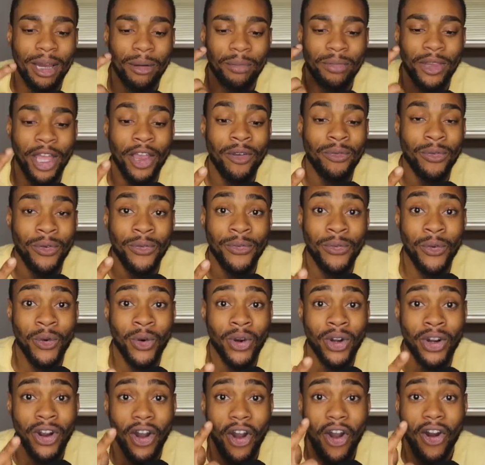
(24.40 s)
I'm thankful
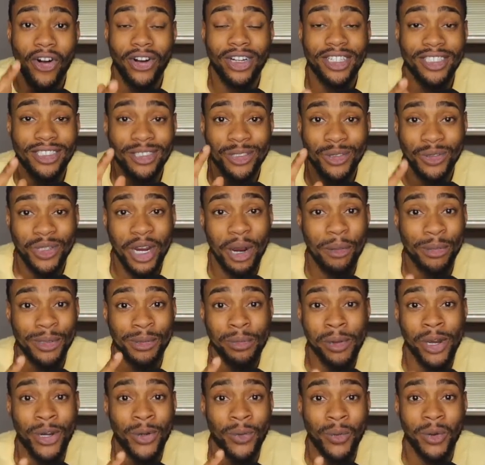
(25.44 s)
for all these subscribers,
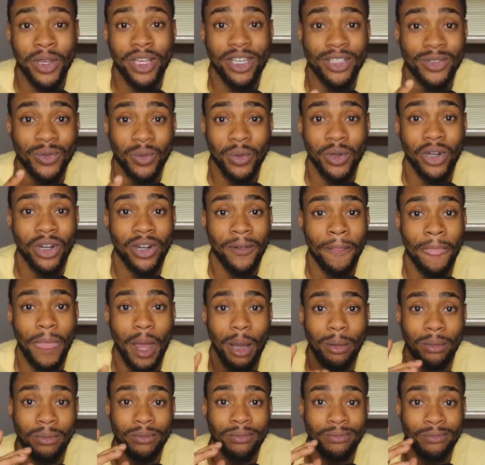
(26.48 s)
by the way, as well.
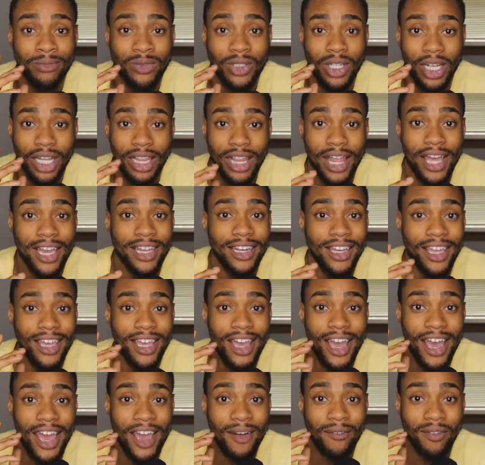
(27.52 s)
I'm glad
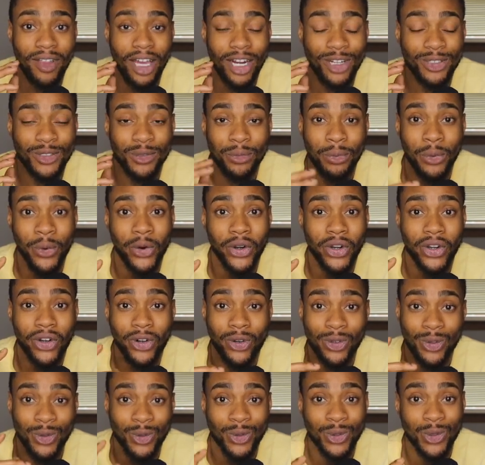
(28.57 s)
that I have a lot of support
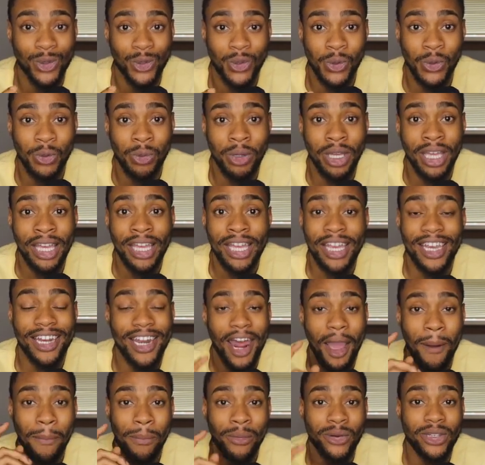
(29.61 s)
on YouTube,
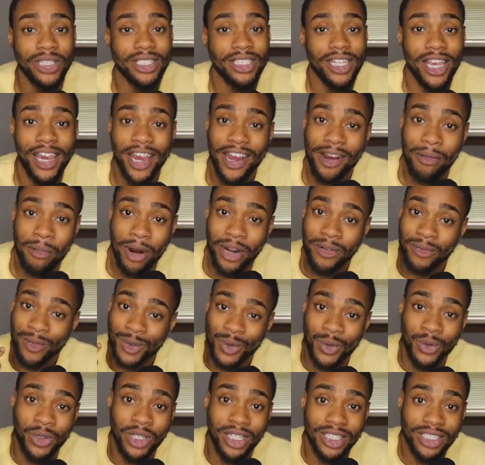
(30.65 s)
and I appreciate everybody
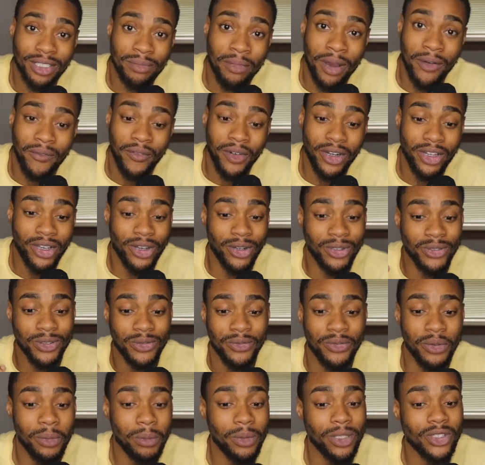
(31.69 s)
for tuning into my videos.
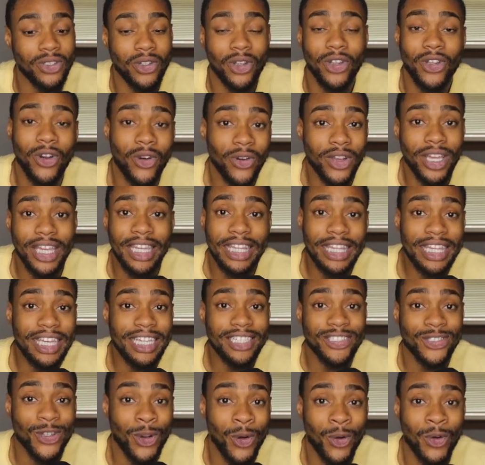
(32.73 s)
You feel me? It's only gonna get
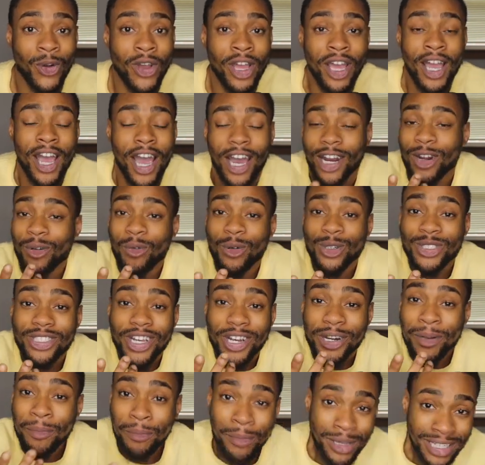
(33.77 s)
lit, so I don't want
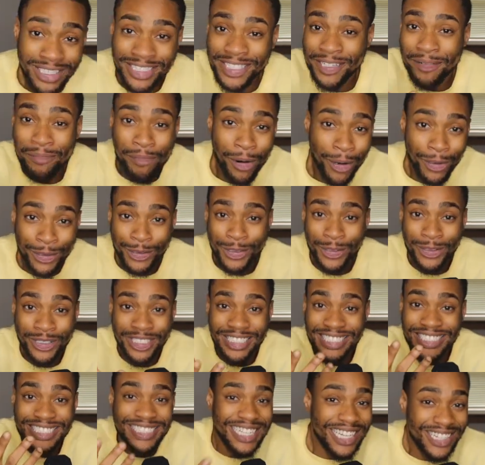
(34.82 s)
y'all to miss it, bro. So
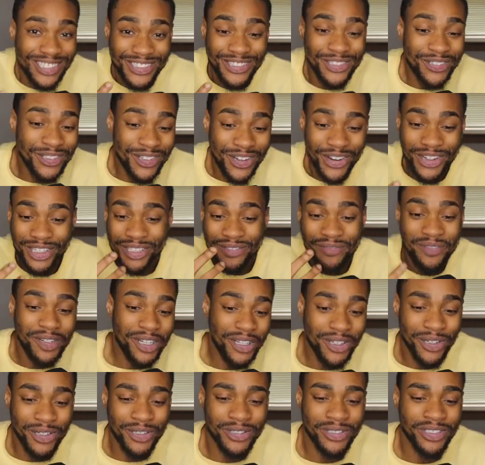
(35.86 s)
just stay tuned to all these
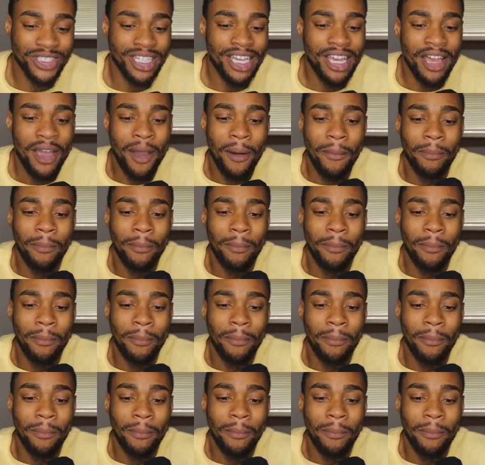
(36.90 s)
videos.